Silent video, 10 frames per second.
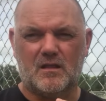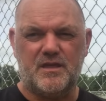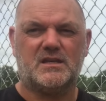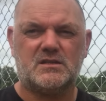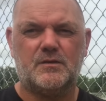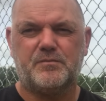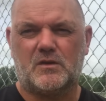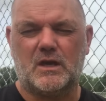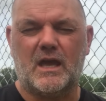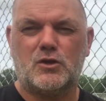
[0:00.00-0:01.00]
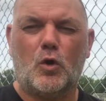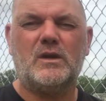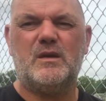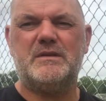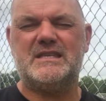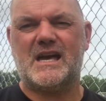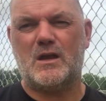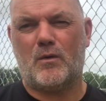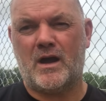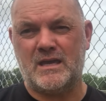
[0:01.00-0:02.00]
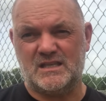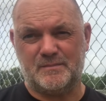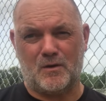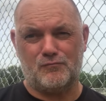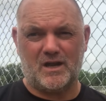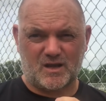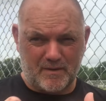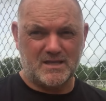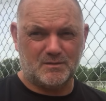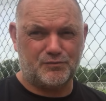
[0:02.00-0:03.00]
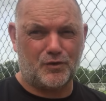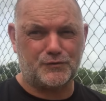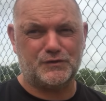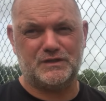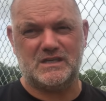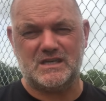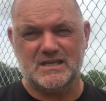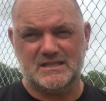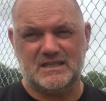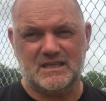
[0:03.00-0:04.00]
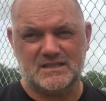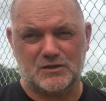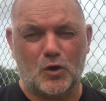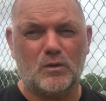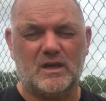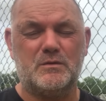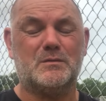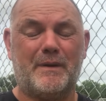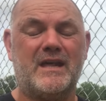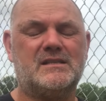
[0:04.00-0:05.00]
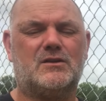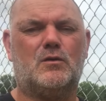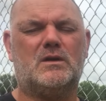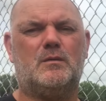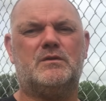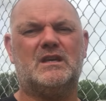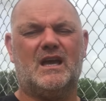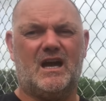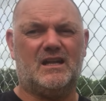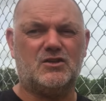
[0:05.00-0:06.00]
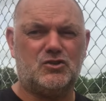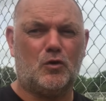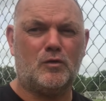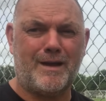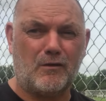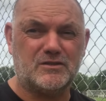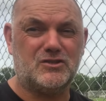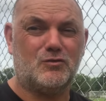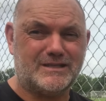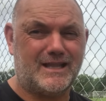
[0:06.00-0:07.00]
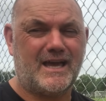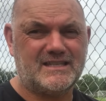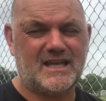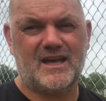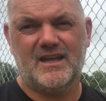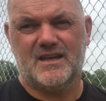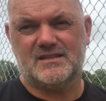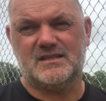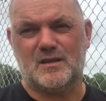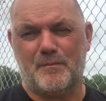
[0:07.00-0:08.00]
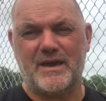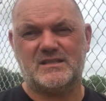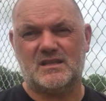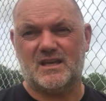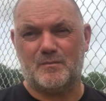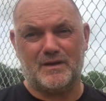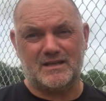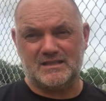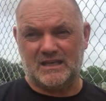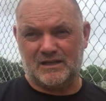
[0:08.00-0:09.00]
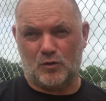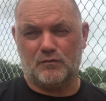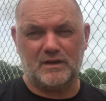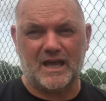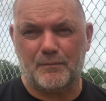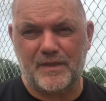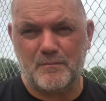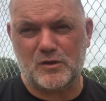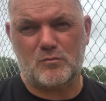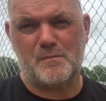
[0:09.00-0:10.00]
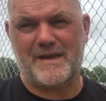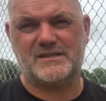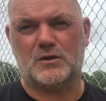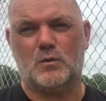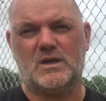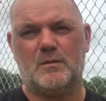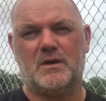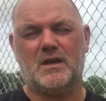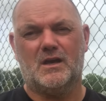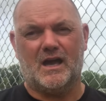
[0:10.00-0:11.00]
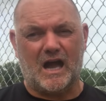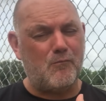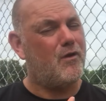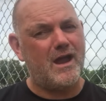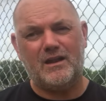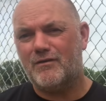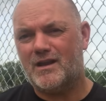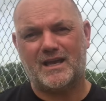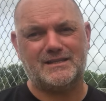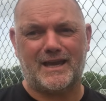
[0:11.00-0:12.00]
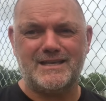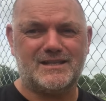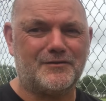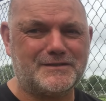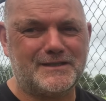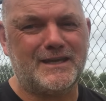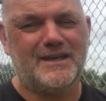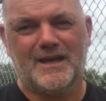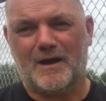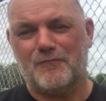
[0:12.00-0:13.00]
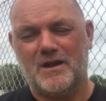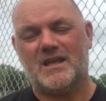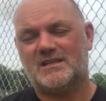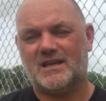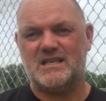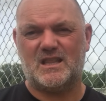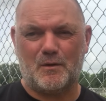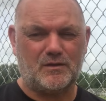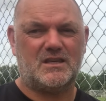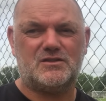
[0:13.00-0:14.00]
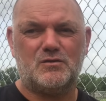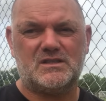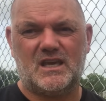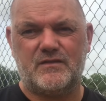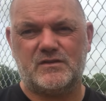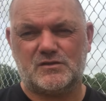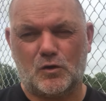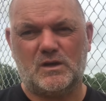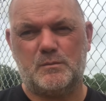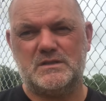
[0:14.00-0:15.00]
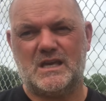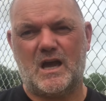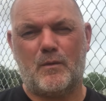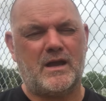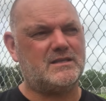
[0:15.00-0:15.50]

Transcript: This Goalkeeper DIY is about recommending products to goalkeepers and parents of goalkeepers, and then show them how to utilize that to the best of their ability and hopefully help them become a better goalkeeper. I'm really, really excited, honestly. I'm really excited about this new service, Goalkeeper DIY.